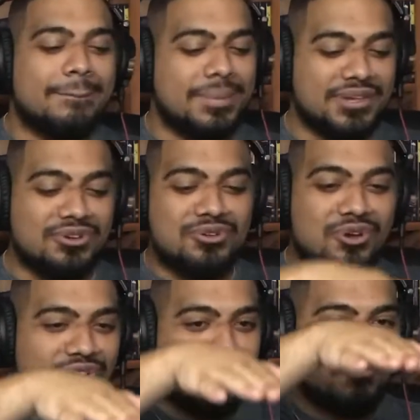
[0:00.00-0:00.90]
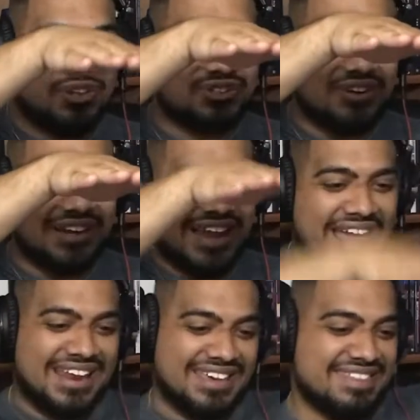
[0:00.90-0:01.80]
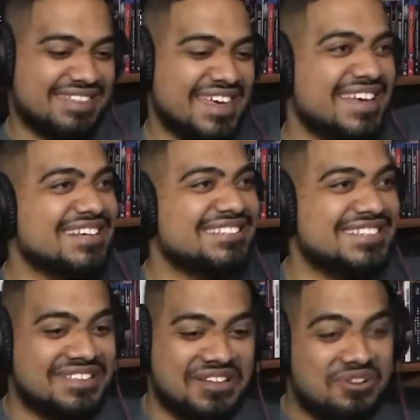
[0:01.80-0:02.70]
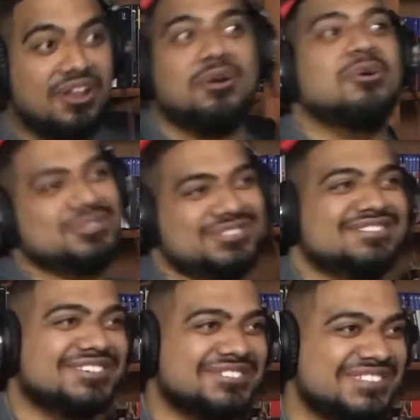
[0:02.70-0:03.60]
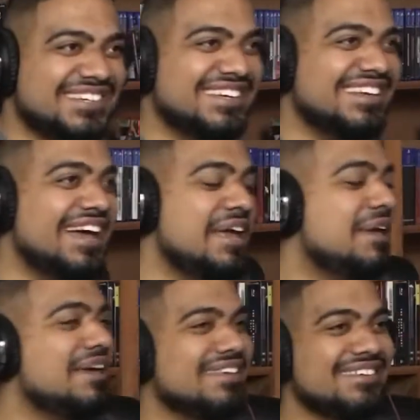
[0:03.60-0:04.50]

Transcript: But your foot's going to land like this. And then you're like, oh, shit. Like,